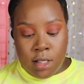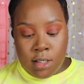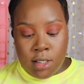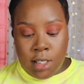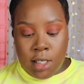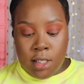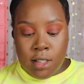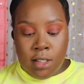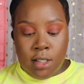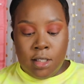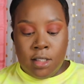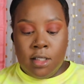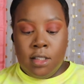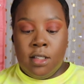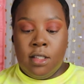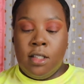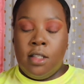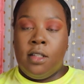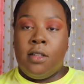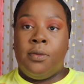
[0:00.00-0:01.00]
Take
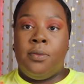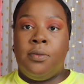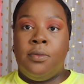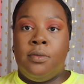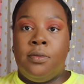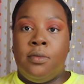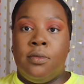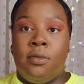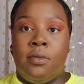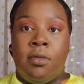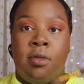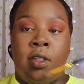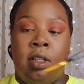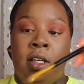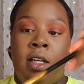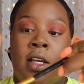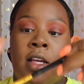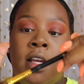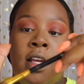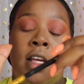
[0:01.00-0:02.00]
this,
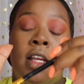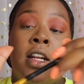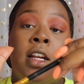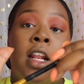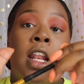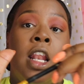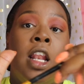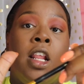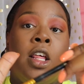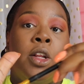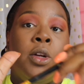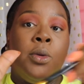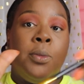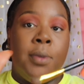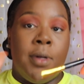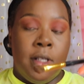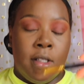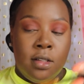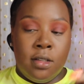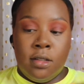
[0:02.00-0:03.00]
hit a little
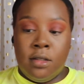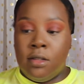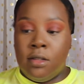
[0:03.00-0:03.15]
bit,